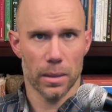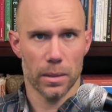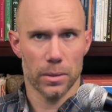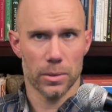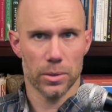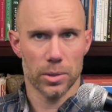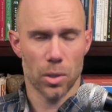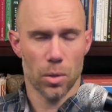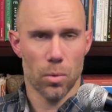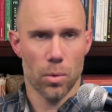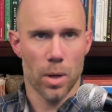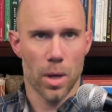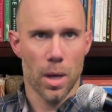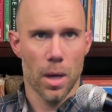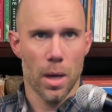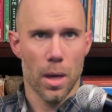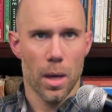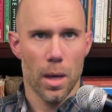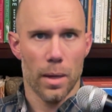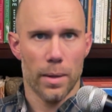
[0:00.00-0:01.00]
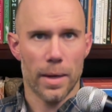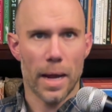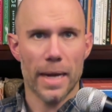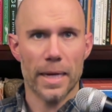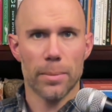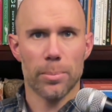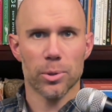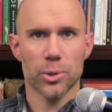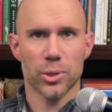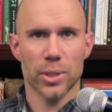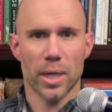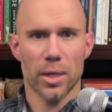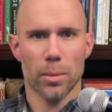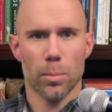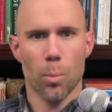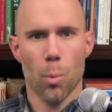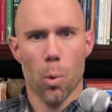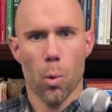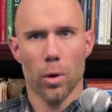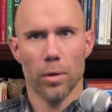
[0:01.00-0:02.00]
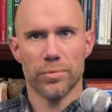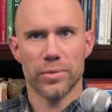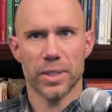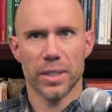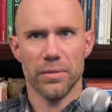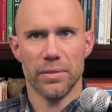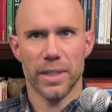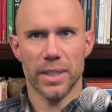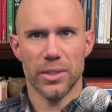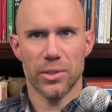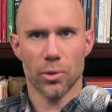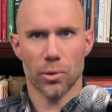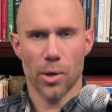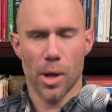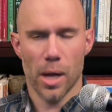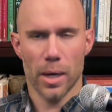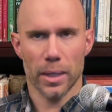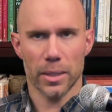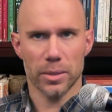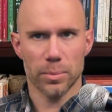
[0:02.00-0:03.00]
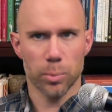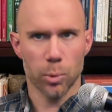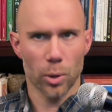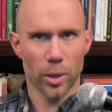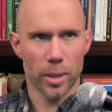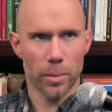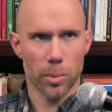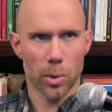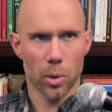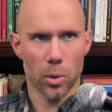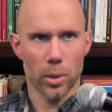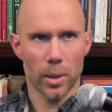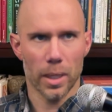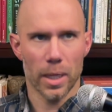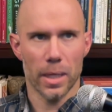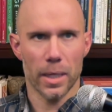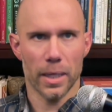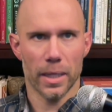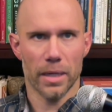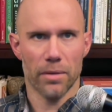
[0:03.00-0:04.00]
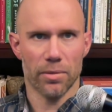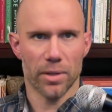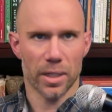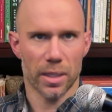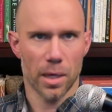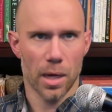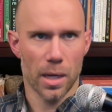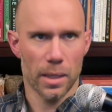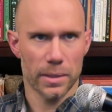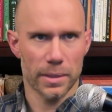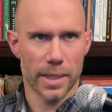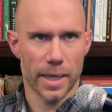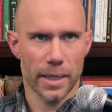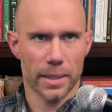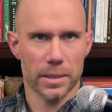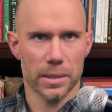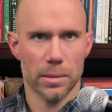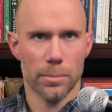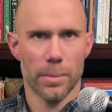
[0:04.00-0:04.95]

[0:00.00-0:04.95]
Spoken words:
So 90% or more of CVEs are not exploitable in a given context,